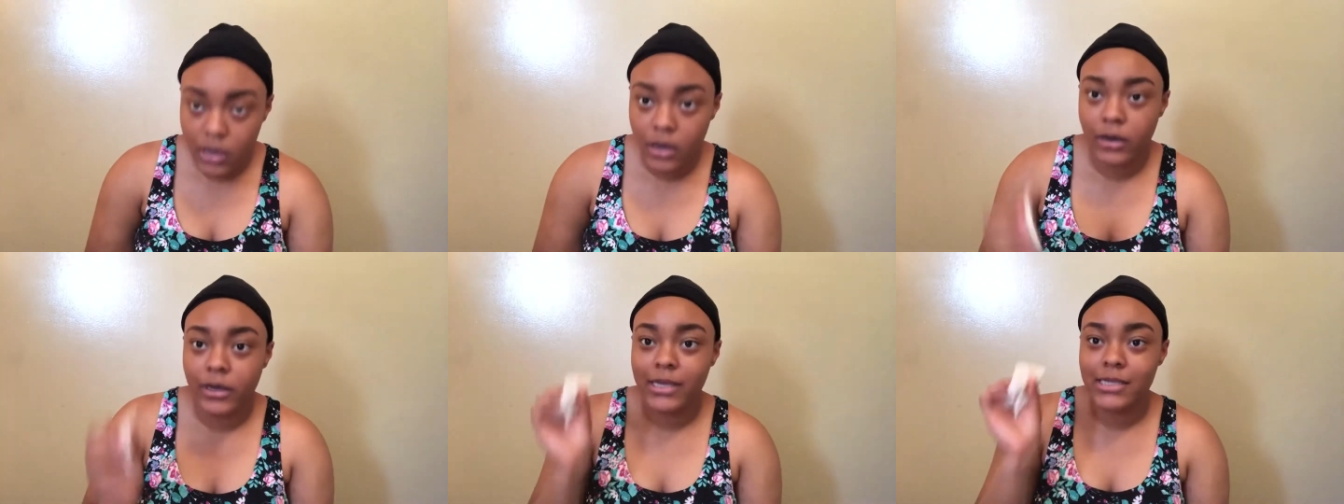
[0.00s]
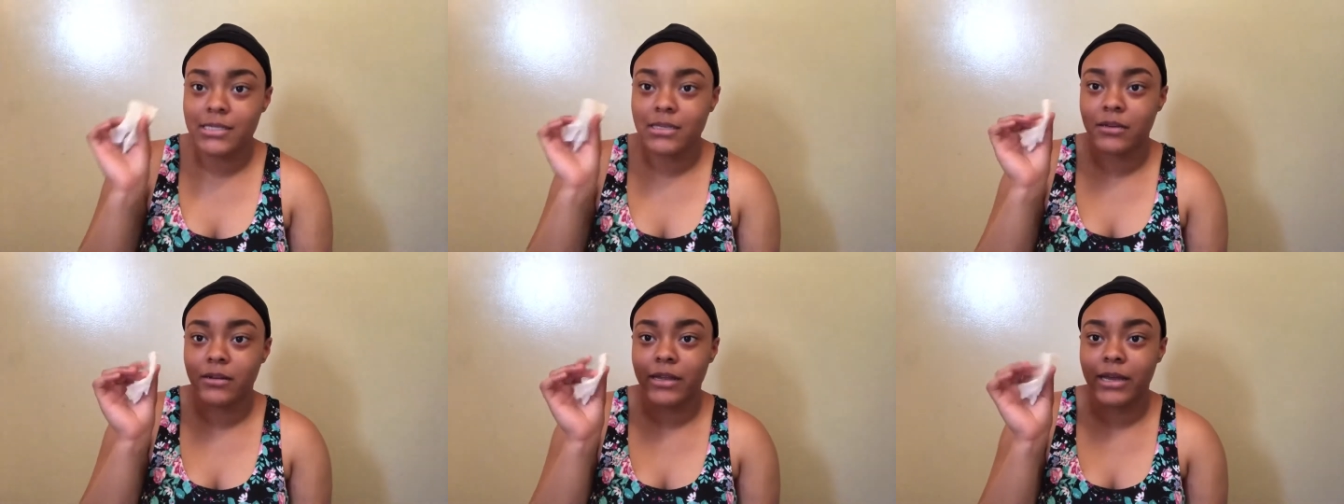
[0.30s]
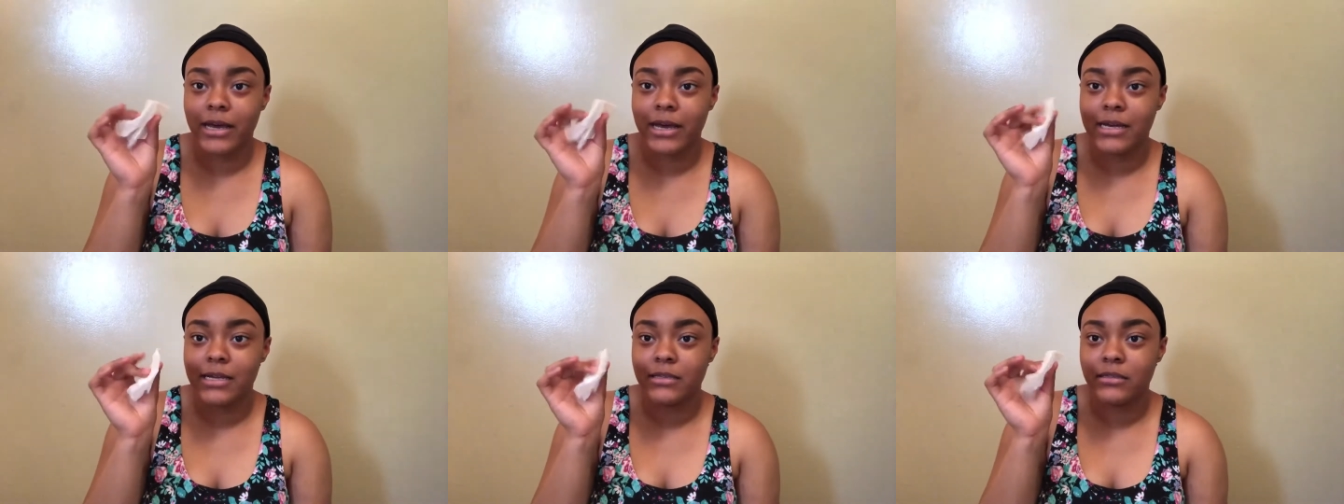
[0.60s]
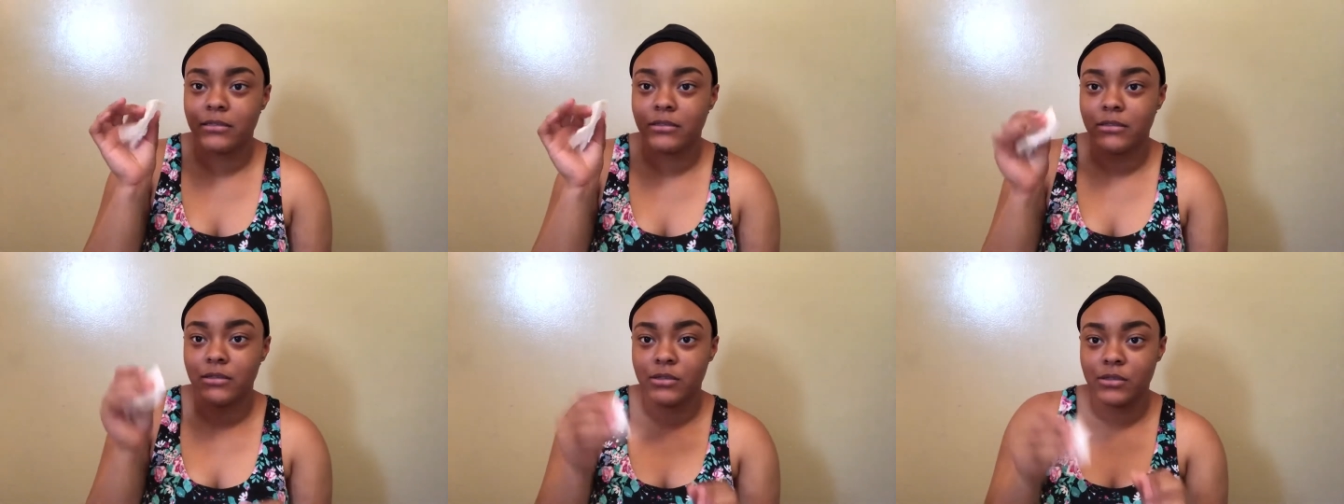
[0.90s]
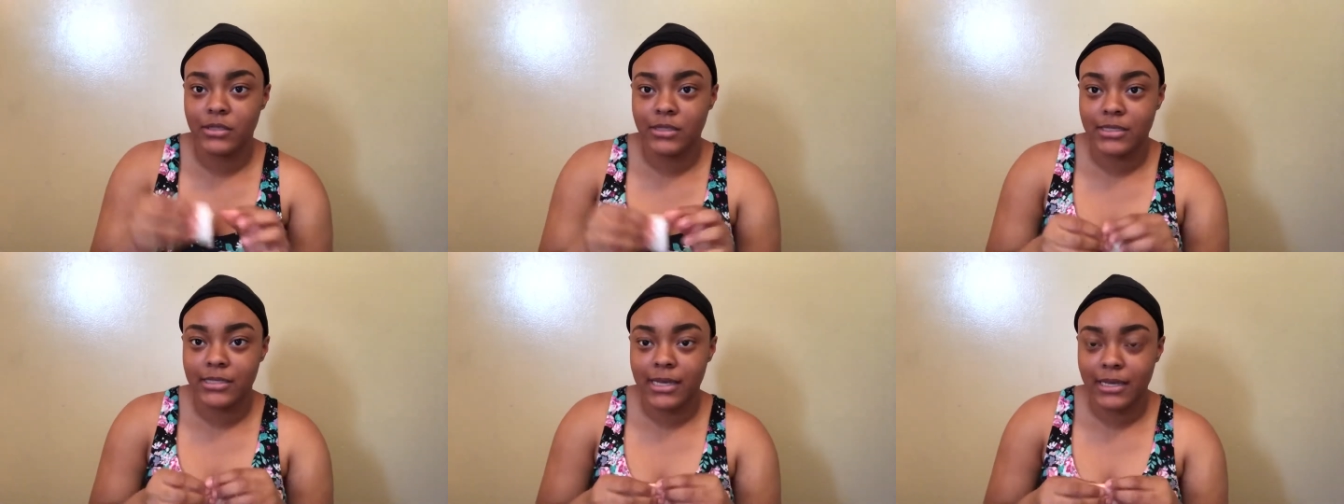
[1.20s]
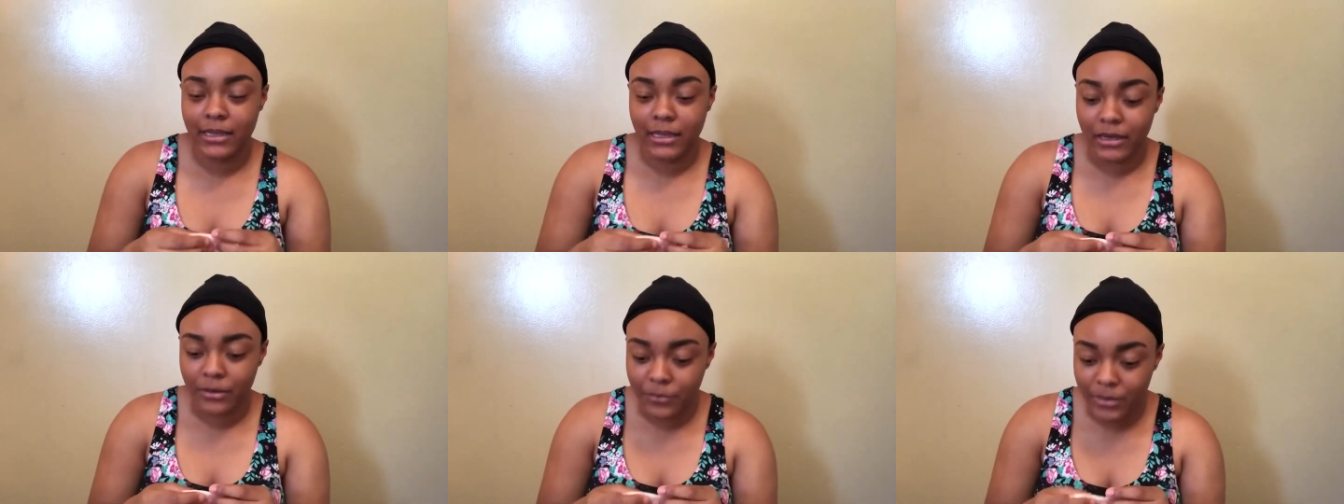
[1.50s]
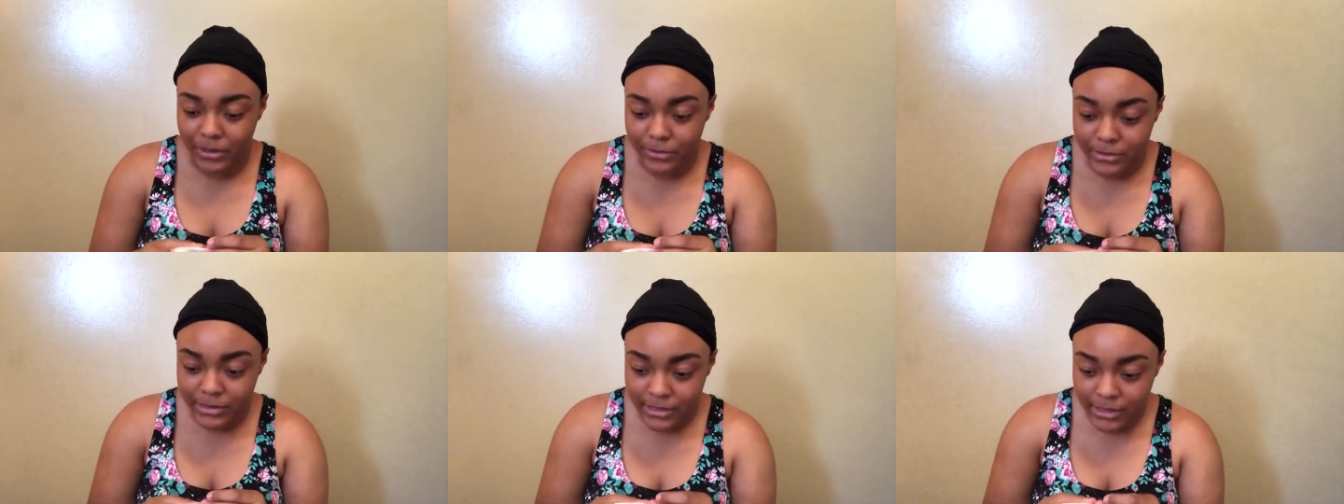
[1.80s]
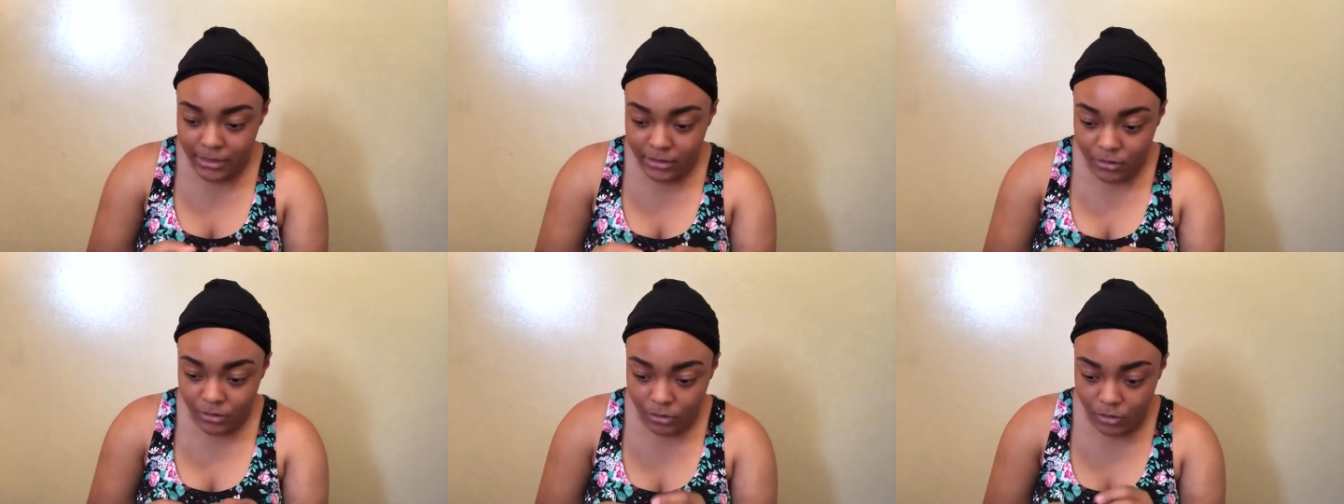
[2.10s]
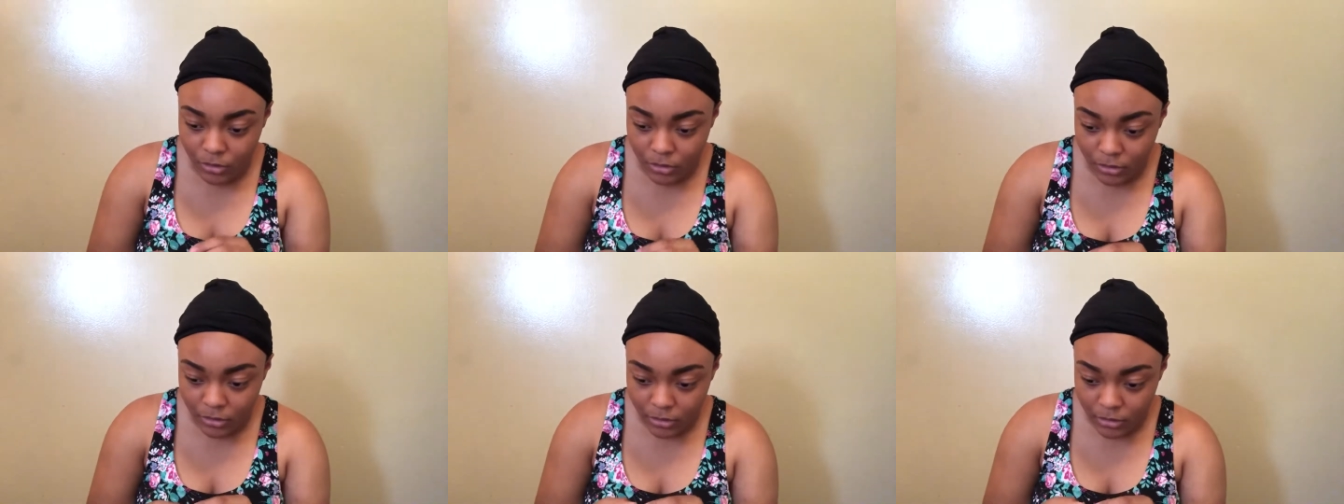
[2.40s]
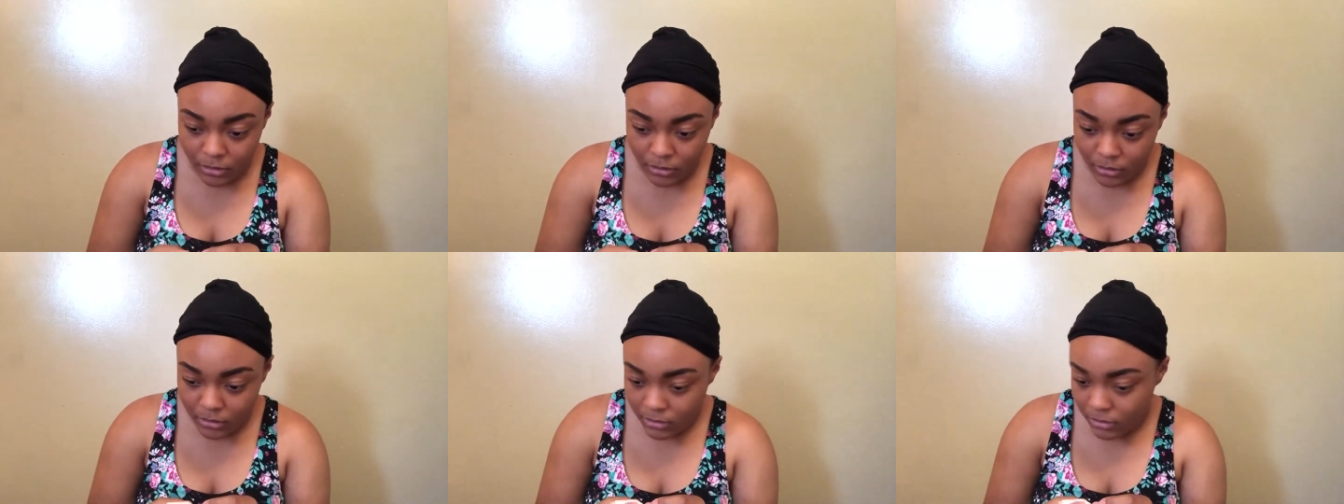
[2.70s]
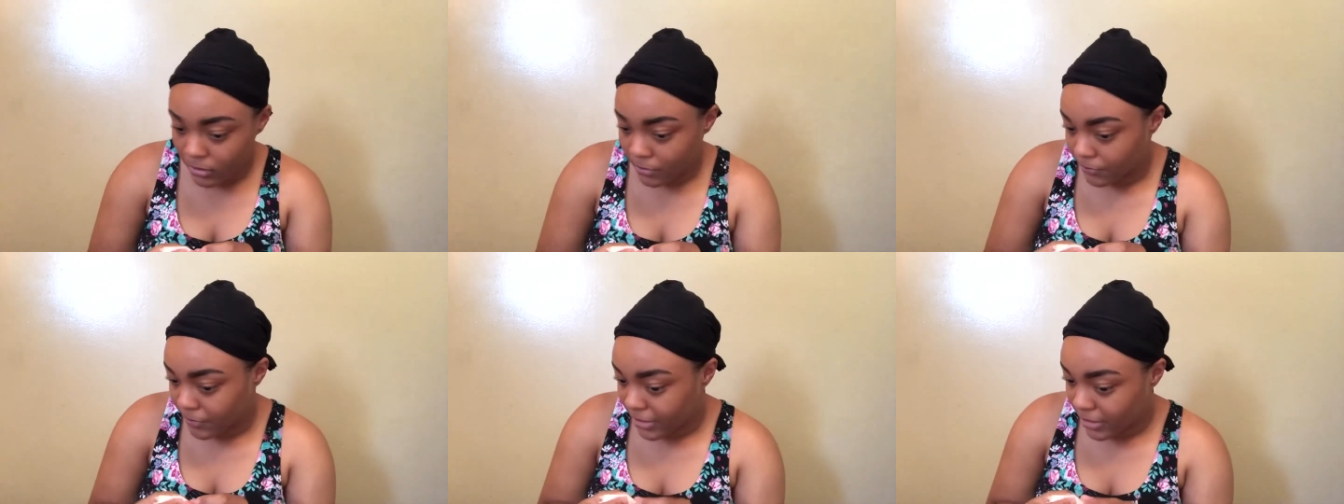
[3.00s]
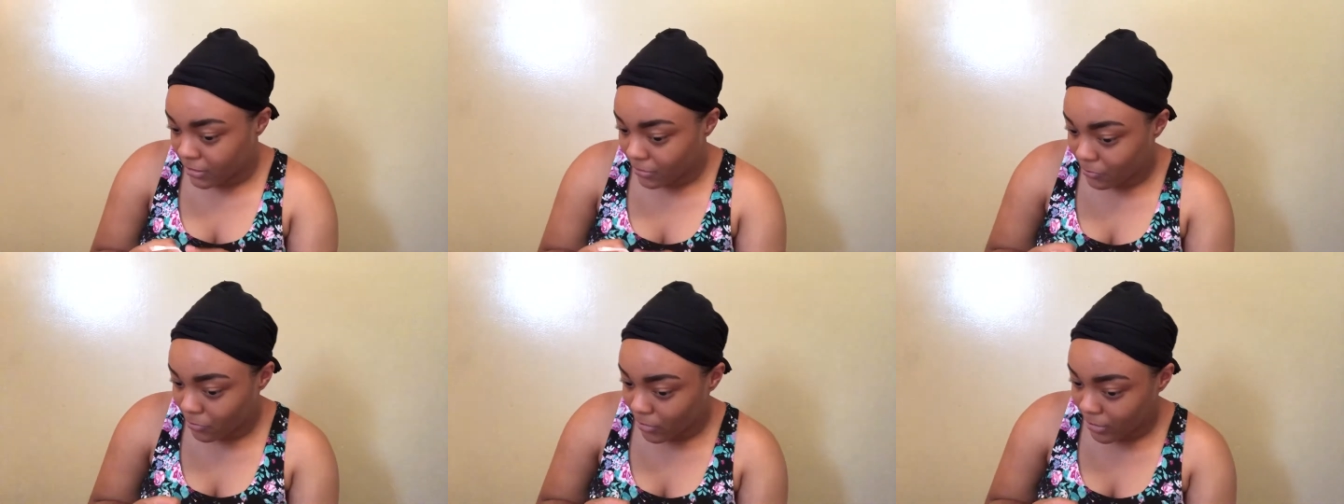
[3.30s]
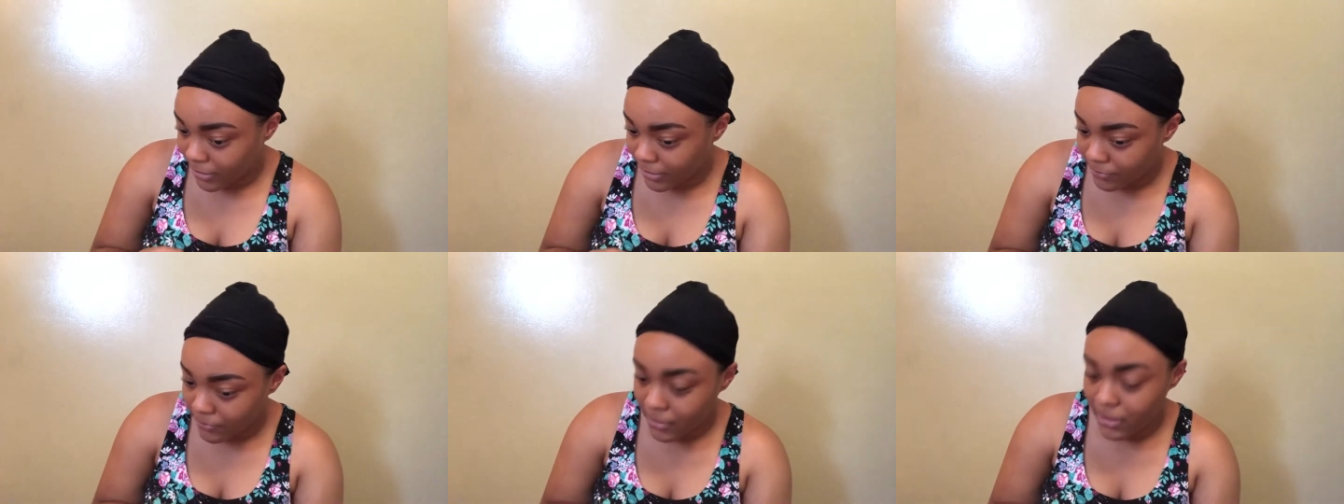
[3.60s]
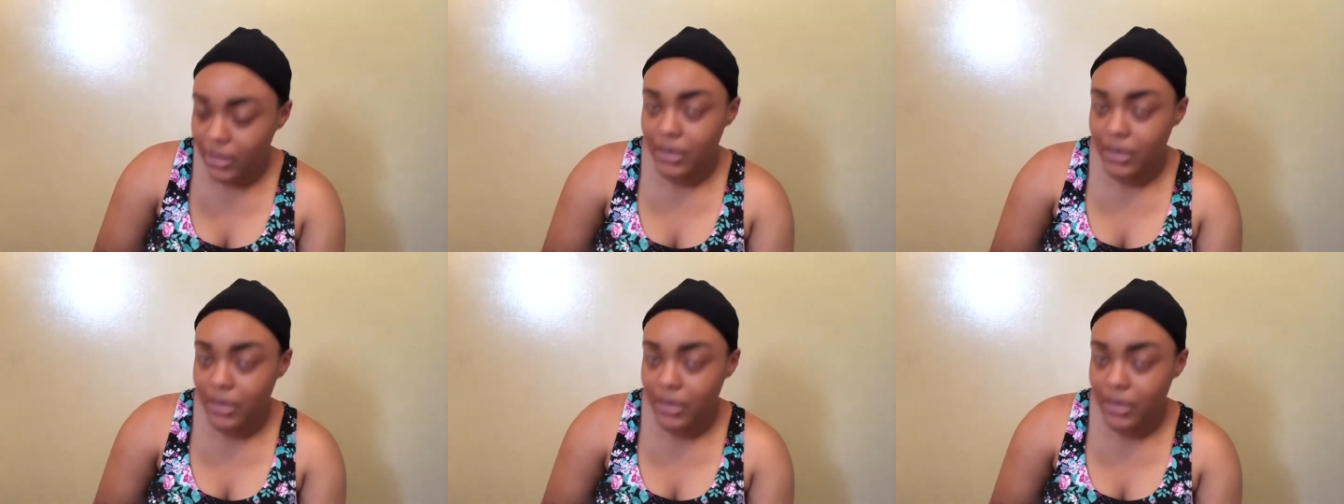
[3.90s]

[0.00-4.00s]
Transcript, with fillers: Okay, so now I usually take like a paper towel or a, a makeup wipe,